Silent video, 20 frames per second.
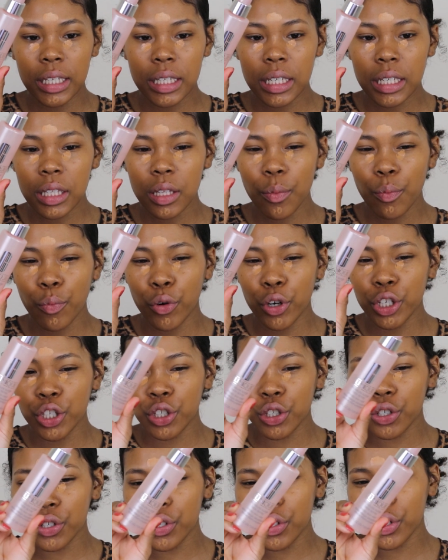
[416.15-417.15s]
This is the
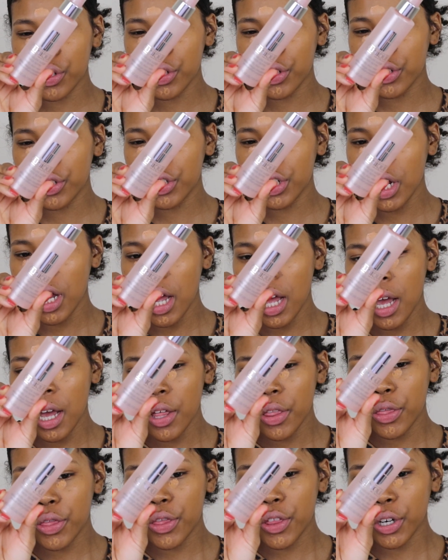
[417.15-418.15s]
Moisture Surge
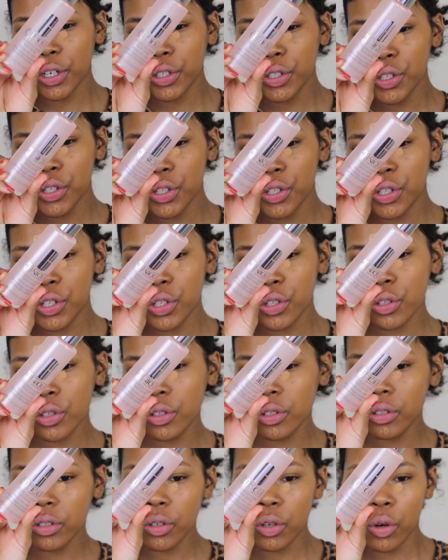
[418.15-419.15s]
Thirst
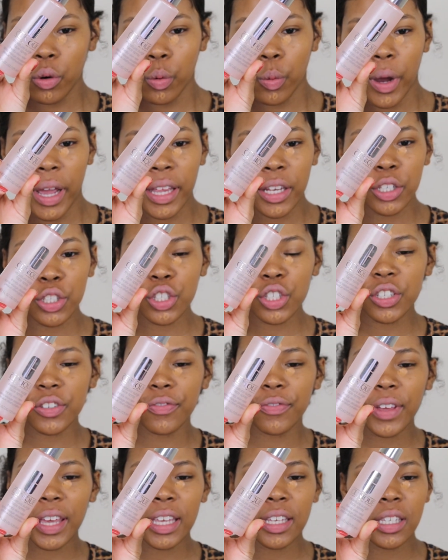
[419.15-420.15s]
Quench
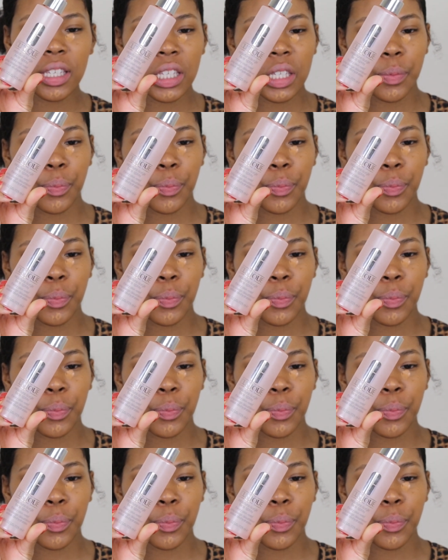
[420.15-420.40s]
face